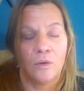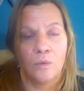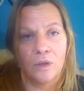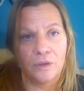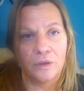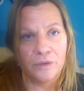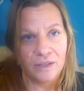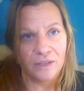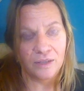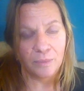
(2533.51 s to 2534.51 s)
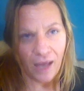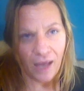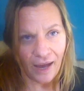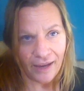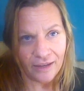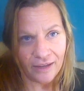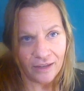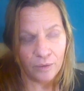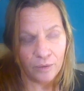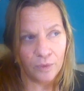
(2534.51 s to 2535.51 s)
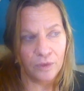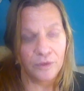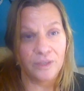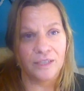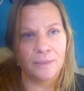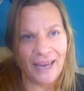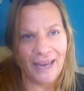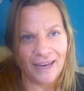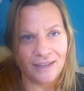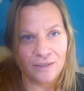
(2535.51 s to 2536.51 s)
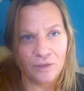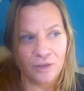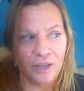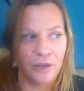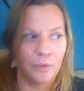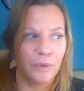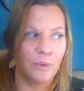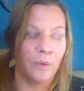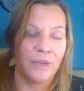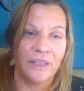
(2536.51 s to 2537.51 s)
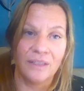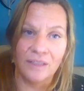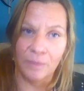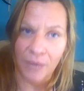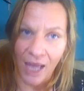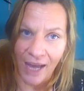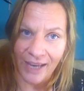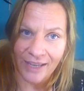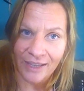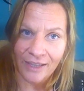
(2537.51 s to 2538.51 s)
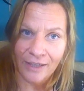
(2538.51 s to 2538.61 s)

we'll lose the supply, or we'll lose the demand. So then there, we won't need the supply.